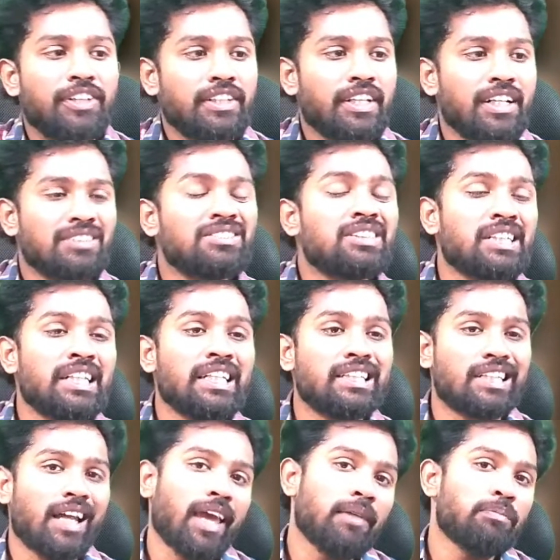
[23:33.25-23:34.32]
there are three
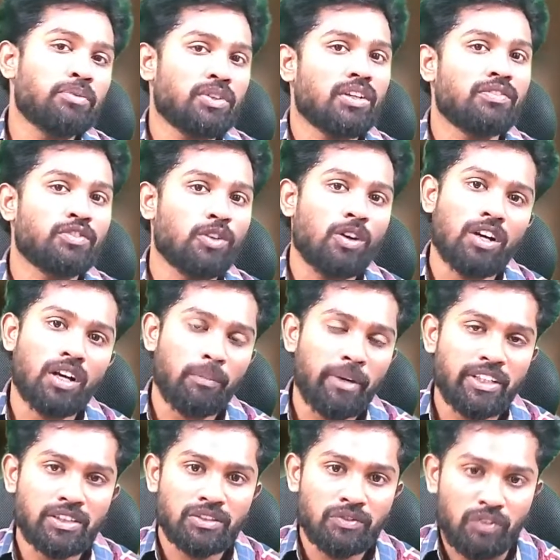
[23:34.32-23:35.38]
types of
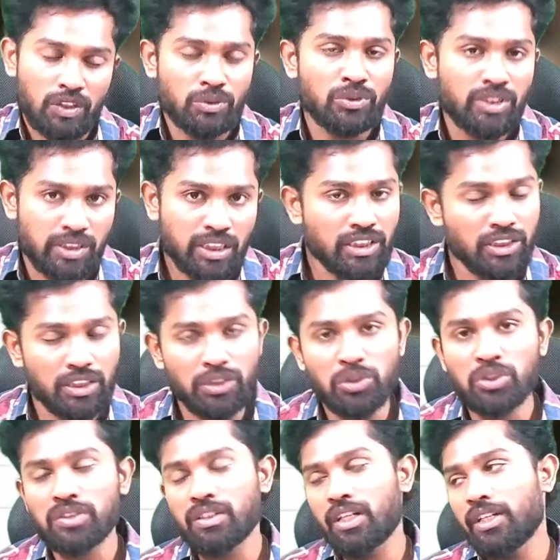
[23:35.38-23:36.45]
governments we could see
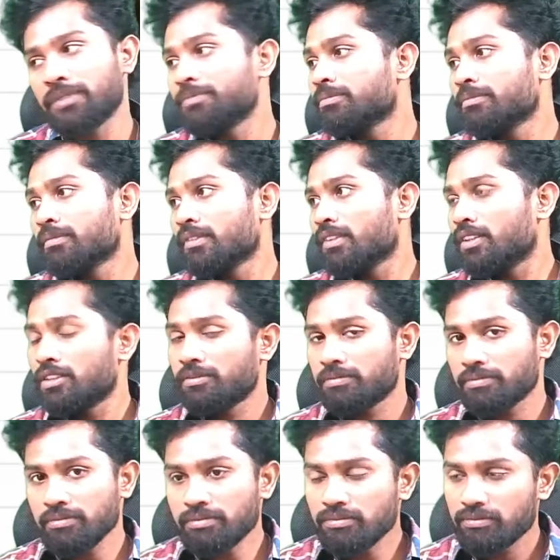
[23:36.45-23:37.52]
usually.
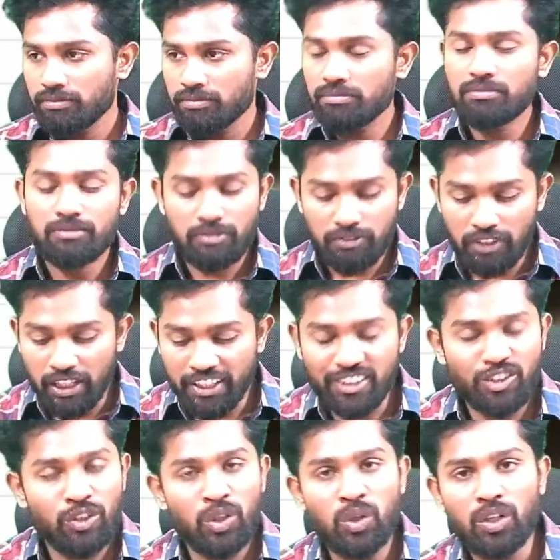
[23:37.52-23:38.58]
One is
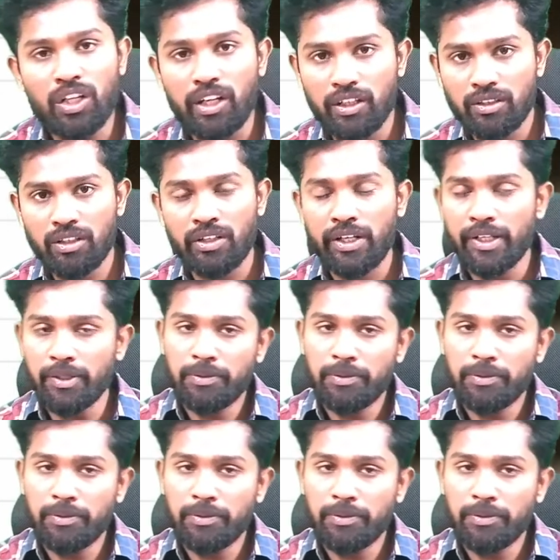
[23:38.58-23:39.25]
local authority,